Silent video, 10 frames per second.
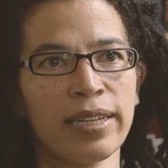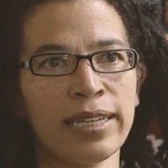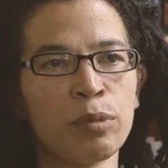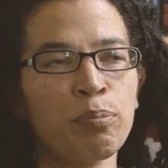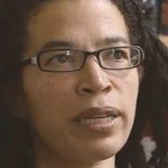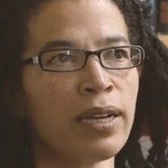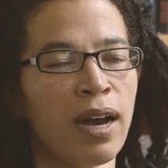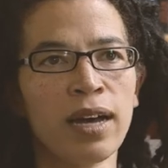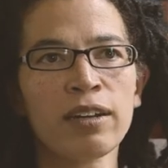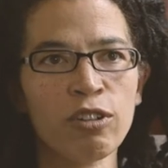is
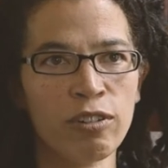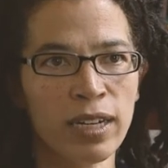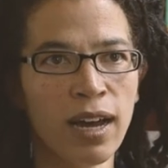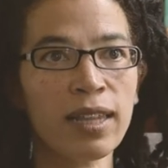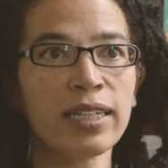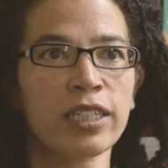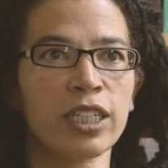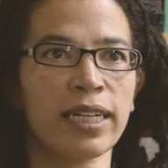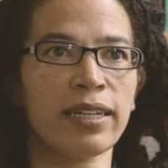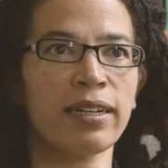beyond chronology.